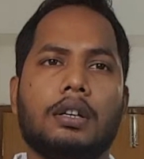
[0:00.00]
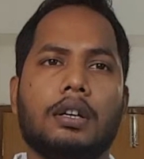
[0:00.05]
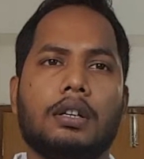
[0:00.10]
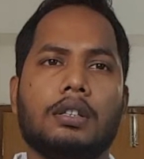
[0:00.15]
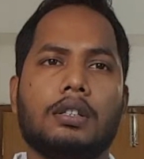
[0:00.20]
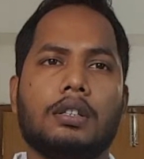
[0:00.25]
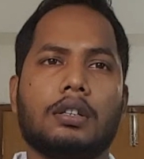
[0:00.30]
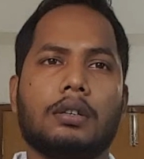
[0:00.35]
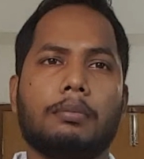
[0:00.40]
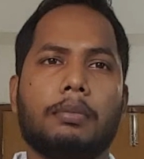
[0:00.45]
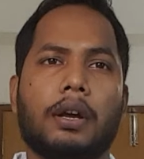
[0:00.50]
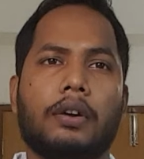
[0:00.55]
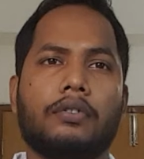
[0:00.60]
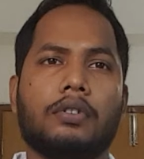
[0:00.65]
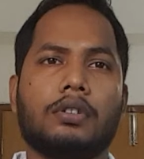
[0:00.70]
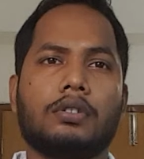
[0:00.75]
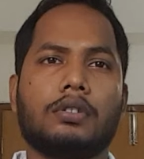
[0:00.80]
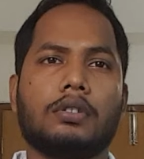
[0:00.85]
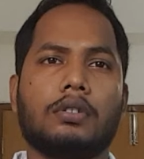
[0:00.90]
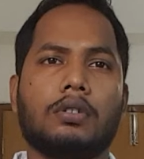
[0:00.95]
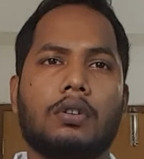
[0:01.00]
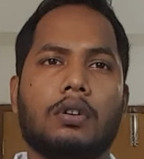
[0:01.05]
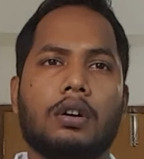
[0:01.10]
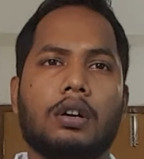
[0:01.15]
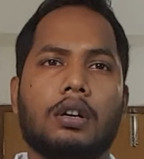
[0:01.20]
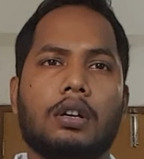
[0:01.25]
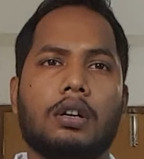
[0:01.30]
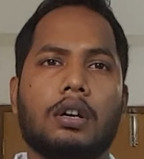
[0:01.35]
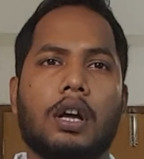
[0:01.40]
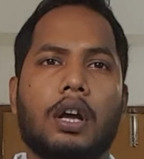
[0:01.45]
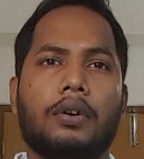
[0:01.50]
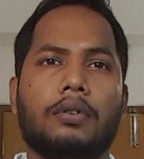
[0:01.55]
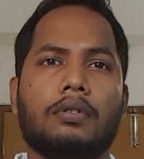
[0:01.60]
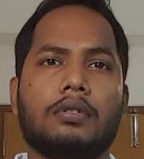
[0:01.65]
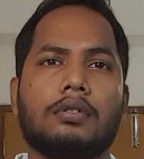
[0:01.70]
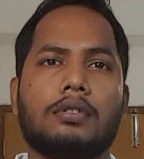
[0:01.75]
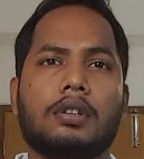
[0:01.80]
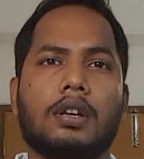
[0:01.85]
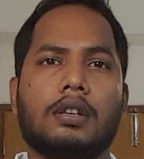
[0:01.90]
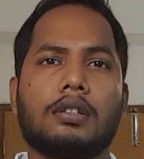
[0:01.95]
As a migration lawyer, I will
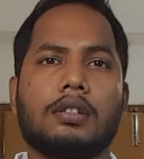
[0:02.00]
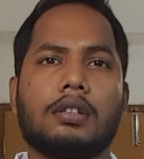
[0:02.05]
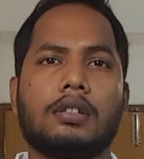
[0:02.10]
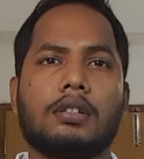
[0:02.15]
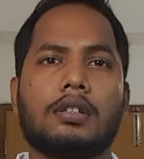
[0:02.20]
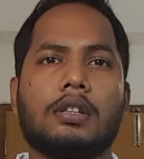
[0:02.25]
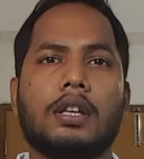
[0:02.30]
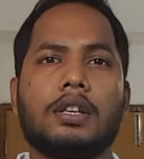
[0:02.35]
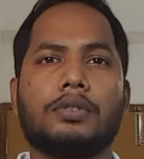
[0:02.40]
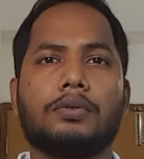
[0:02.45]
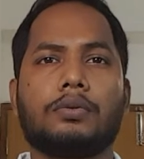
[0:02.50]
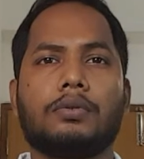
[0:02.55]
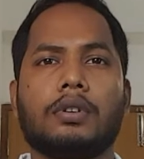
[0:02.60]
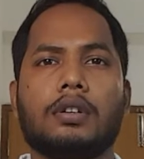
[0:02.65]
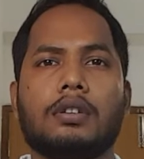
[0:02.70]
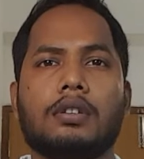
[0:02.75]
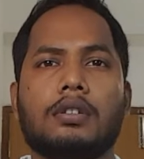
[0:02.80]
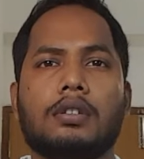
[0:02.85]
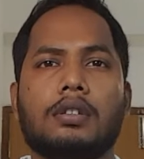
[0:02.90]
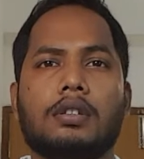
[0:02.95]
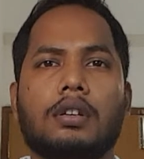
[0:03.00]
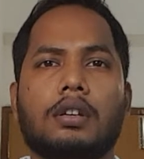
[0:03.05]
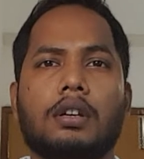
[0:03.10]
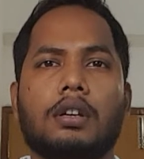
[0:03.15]
suggest the students